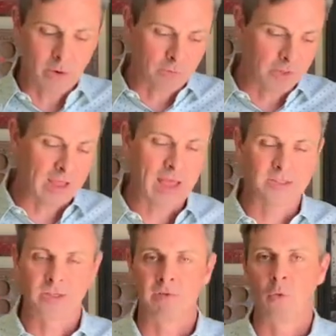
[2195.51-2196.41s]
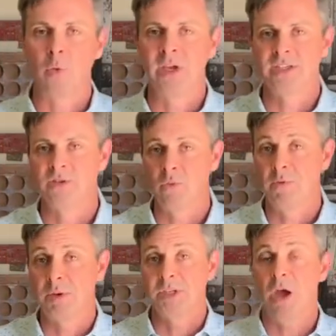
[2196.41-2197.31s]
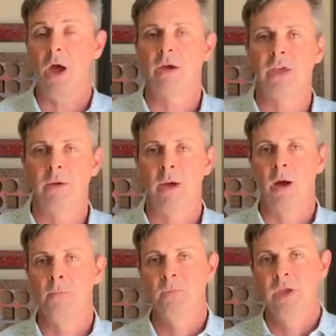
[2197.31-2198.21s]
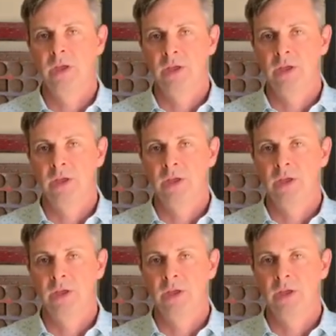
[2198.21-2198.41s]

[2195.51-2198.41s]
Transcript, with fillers: over the last several weeks as we've been talking about